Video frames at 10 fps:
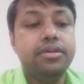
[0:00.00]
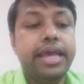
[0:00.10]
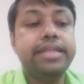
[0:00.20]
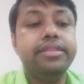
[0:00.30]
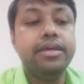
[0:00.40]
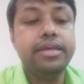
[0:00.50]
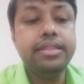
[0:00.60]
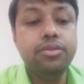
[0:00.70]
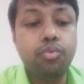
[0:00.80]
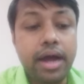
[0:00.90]
And
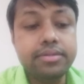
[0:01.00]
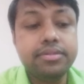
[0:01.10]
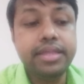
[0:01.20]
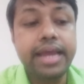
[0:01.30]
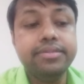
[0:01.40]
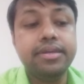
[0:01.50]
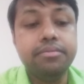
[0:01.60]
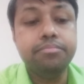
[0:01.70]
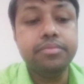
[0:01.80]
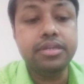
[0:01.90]
once there is
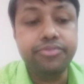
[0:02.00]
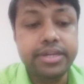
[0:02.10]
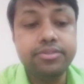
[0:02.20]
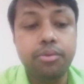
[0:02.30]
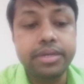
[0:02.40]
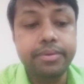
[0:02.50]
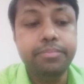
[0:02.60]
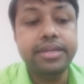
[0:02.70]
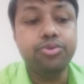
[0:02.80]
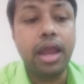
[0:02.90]
a deficiency of vitamin
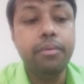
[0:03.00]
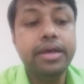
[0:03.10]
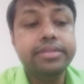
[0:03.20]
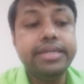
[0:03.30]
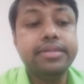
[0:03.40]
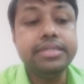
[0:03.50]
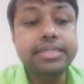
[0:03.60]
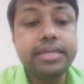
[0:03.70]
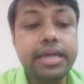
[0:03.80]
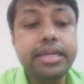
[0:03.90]
B12, there is a
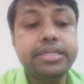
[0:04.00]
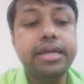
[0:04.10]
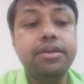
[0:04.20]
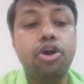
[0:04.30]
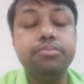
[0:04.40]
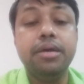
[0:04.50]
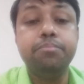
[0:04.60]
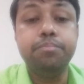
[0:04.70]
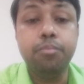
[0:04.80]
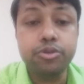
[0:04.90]
degeneration of the
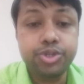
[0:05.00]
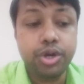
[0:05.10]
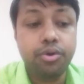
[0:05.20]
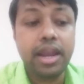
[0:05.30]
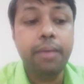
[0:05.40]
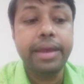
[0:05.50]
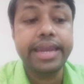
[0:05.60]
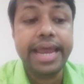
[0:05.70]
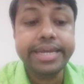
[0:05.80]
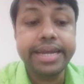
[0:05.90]
posterior column
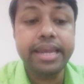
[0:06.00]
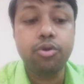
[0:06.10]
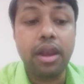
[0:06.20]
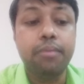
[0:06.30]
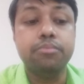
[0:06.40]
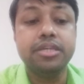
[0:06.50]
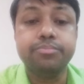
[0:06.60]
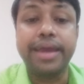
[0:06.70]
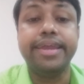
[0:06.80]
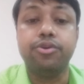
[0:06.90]
and lateral column of the
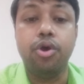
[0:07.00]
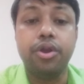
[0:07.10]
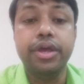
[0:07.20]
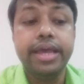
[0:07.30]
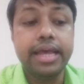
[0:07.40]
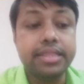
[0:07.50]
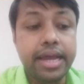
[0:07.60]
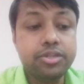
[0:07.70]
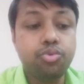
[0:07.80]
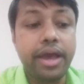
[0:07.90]
spinal cord, and
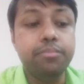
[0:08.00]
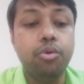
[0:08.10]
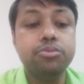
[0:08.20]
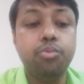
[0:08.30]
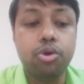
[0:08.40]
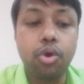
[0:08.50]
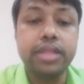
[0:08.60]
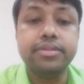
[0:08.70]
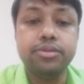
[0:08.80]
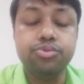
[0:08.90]
that's why both motor
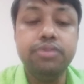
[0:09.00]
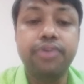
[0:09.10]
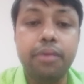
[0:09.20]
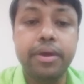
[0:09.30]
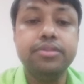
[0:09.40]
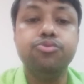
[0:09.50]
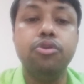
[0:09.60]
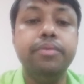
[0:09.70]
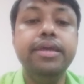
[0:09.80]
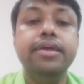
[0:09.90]
and sensory fibers will
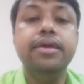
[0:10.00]
be